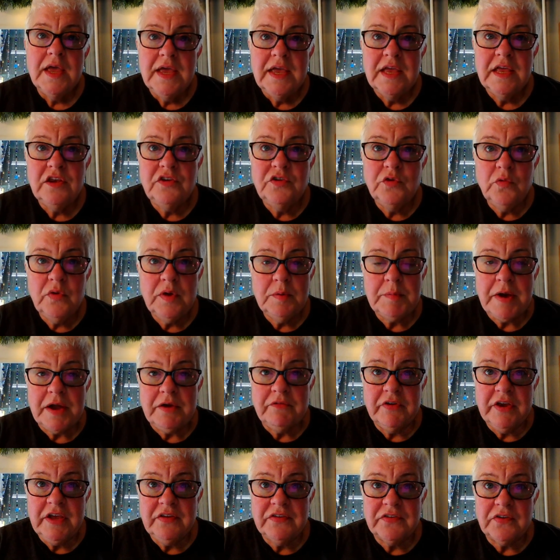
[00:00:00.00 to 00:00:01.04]
In doing my
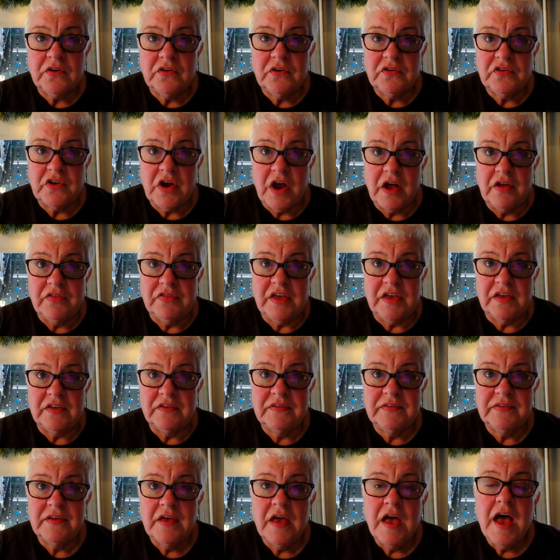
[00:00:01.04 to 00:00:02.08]
research on
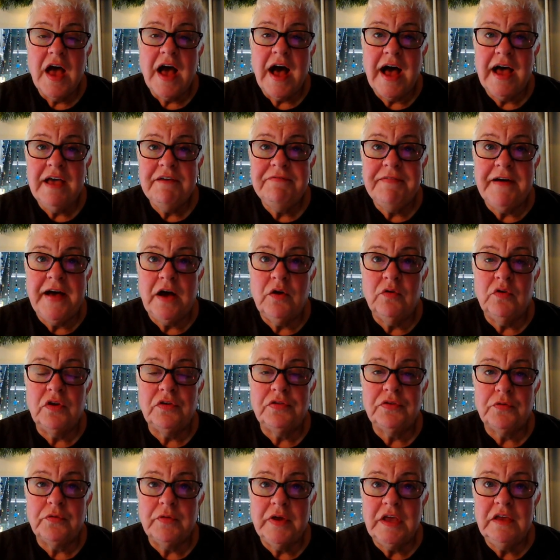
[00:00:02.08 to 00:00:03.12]
this, I found
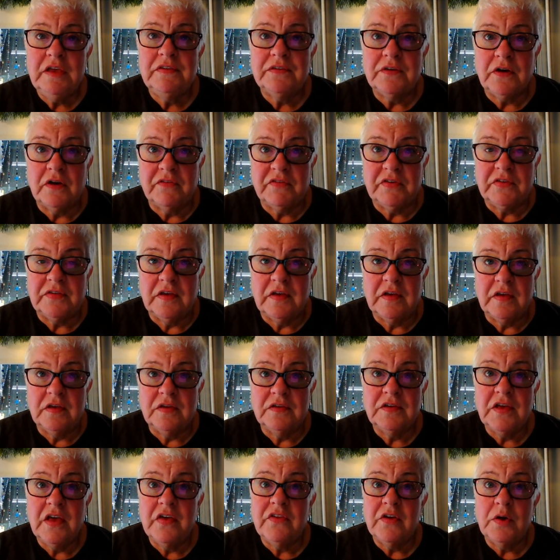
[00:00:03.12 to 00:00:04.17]
3
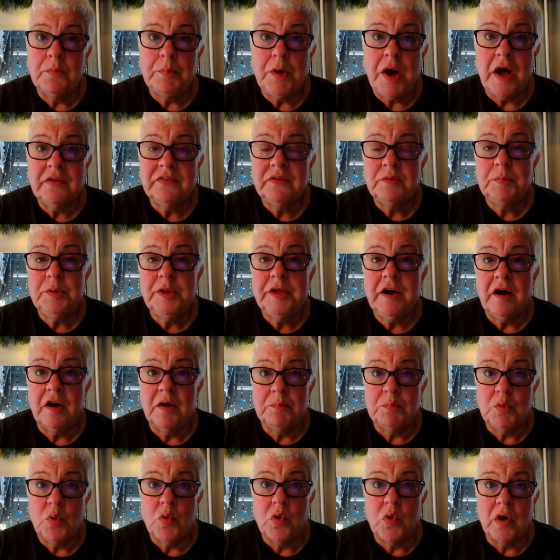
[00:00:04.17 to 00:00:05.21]
services, and there possibly are
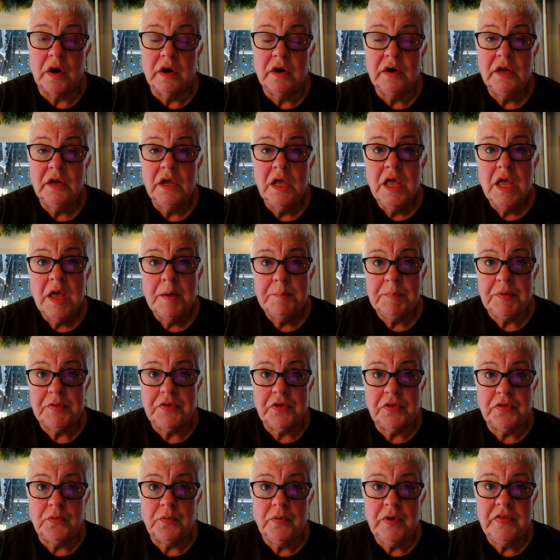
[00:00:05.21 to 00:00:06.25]
more, but
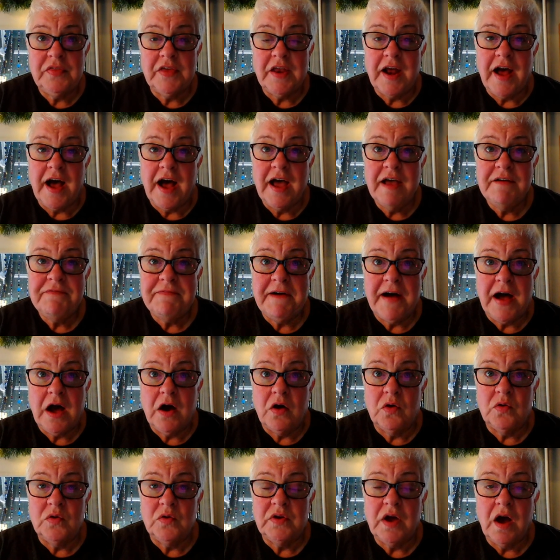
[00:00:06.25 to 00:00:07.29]
the 3 that I
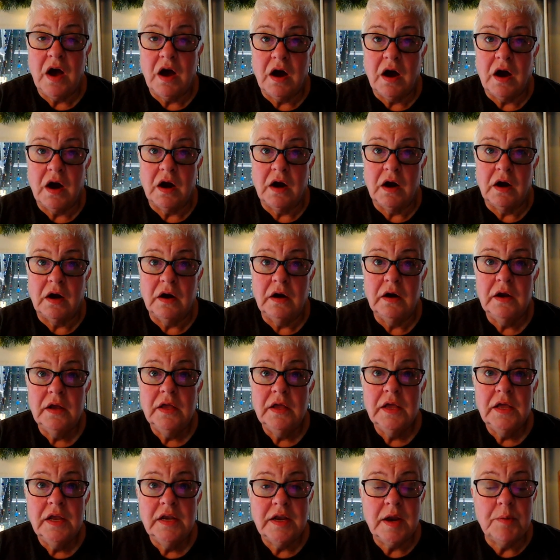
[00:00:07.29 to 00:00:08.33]
found are,
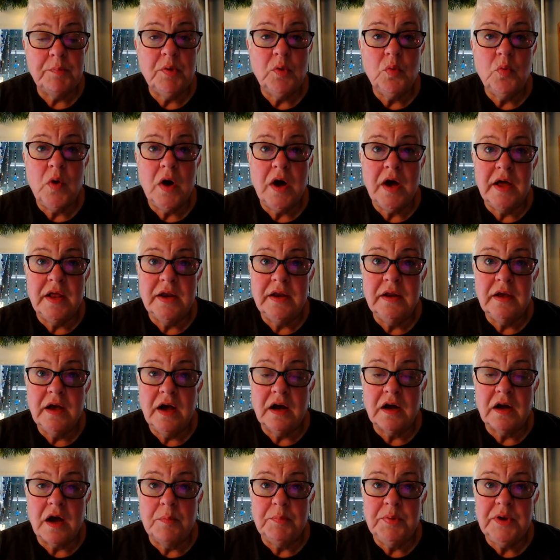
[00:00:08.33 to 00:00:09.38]
number 1,
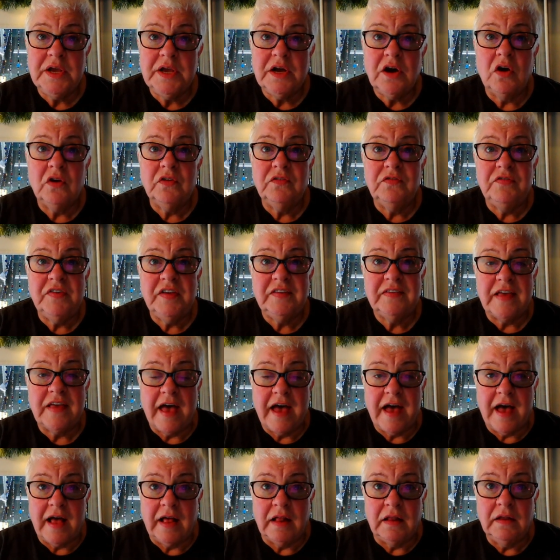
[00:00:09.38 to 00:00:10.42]
a company called
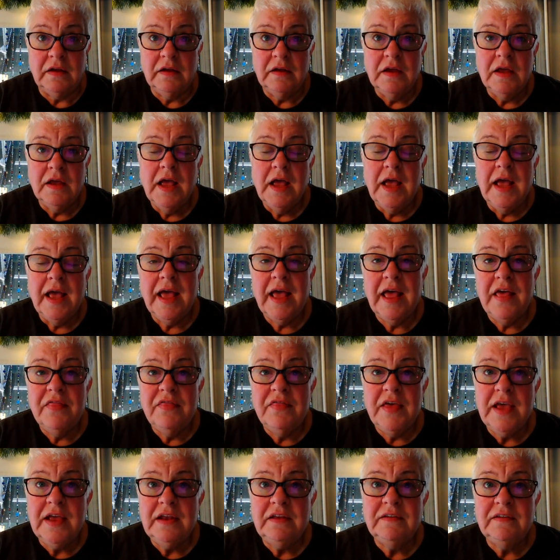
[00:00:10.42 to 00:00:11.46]
Visal, and
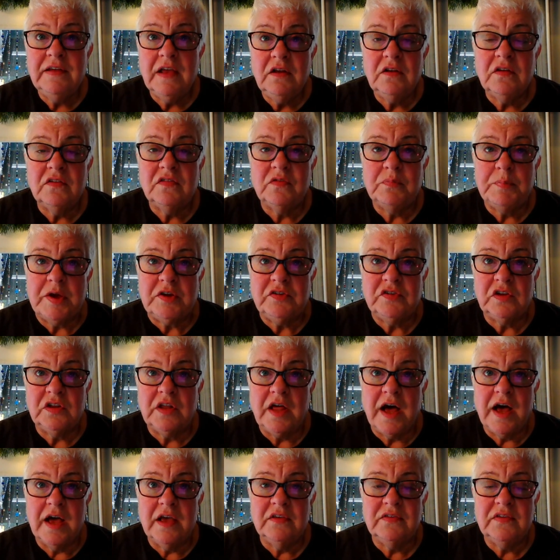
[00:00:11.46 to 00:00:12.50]
they tend to
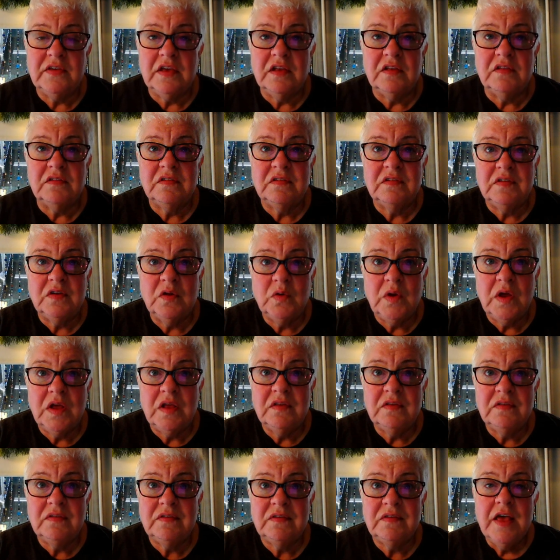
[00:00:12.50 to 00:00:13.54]
specialize in
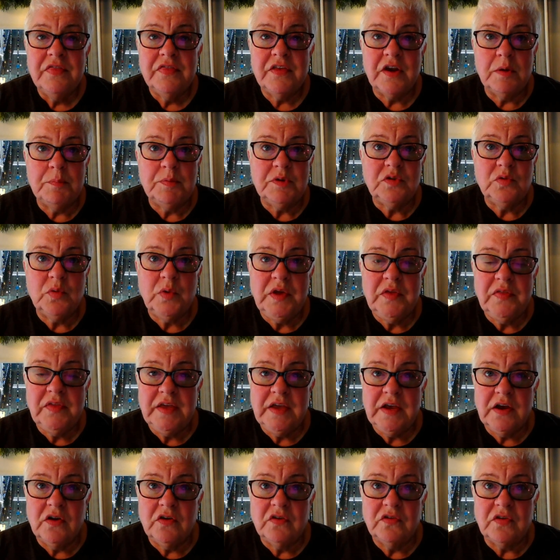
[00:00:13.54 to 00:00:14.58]
students that are between the
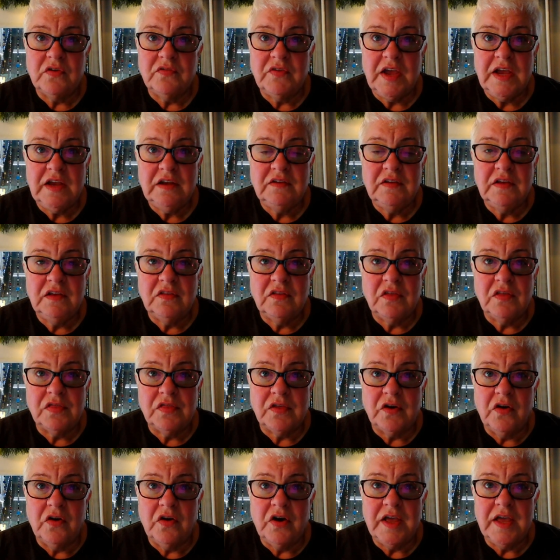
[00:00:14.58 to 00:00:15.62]
years of 18 to
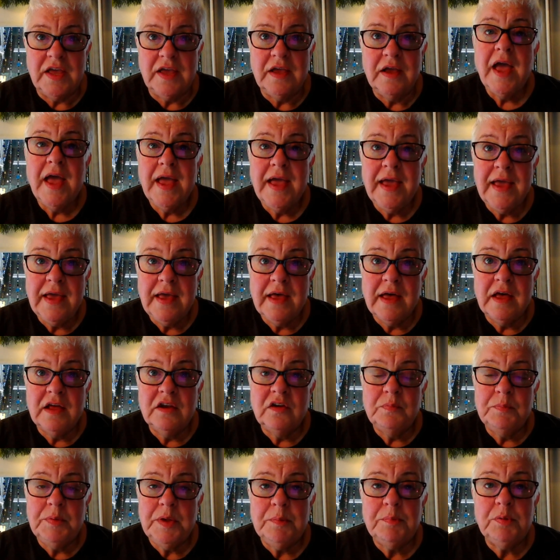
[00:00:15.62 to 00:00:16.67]
30
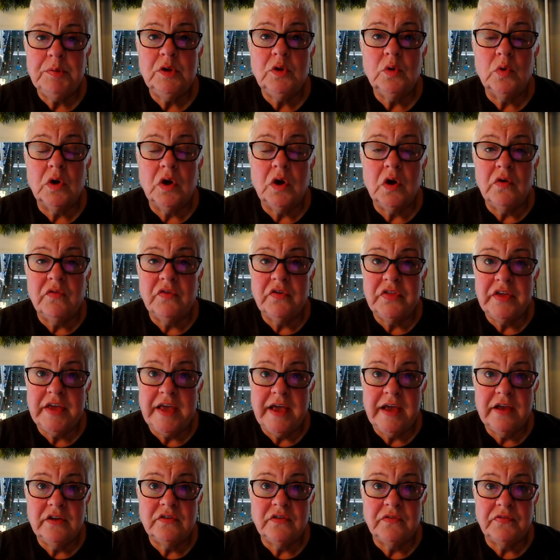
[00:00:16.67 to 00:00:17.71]
and people who are over the
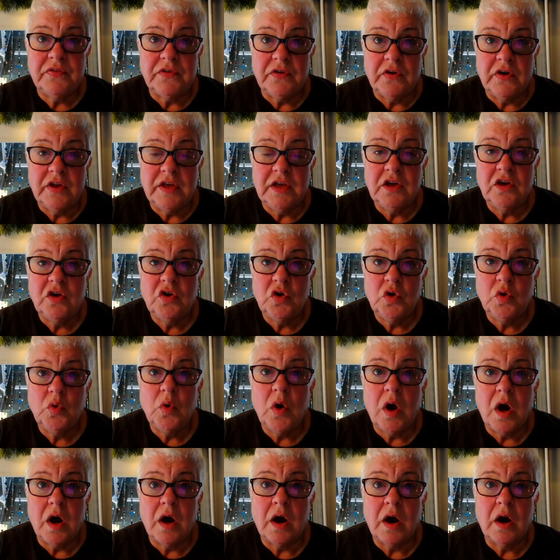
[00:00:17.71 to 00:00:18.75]
age of 30 who
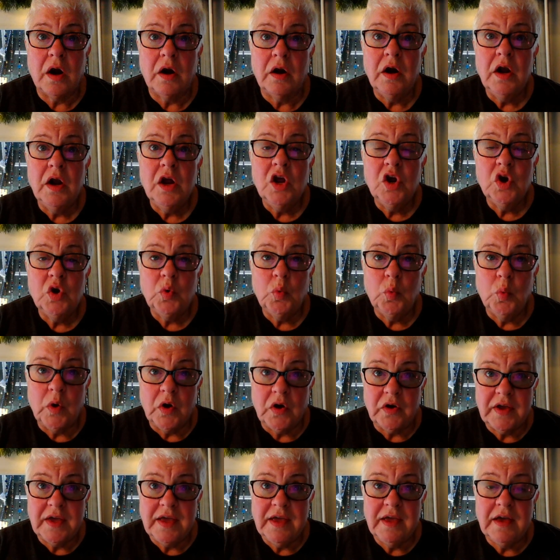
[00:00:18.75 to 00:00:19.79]
are
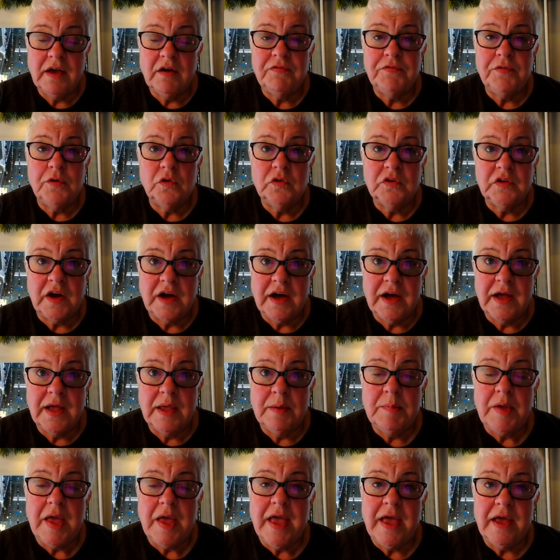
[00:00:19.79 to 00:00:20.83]
working
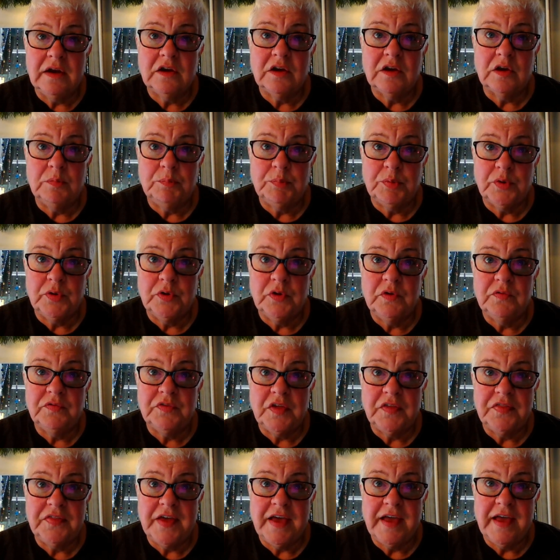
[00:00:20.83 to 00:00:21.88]
full-time and can prove
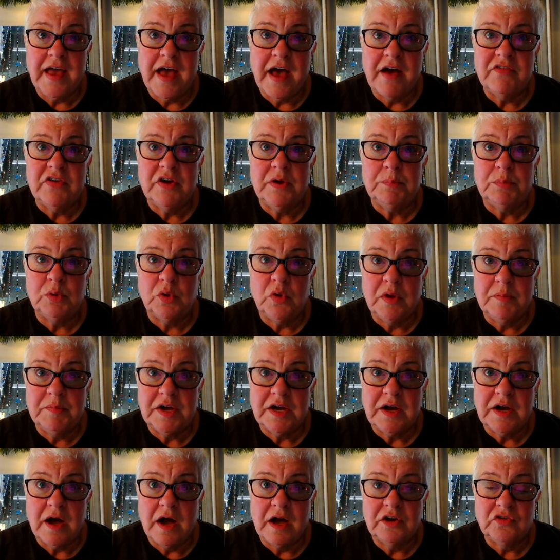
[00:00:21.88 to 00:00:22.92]
that they have an
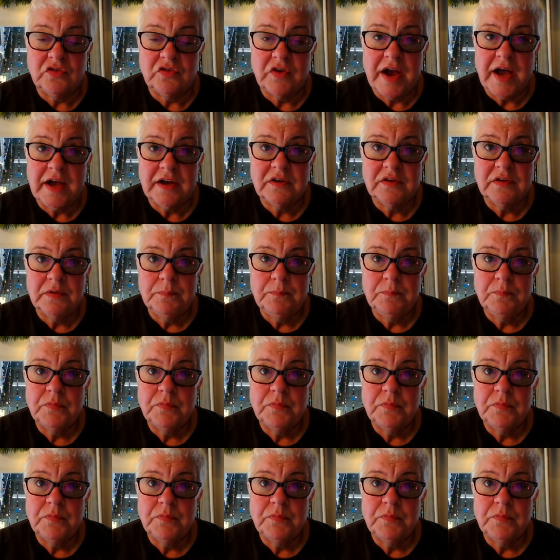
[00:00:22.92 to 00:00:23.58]
employment contract.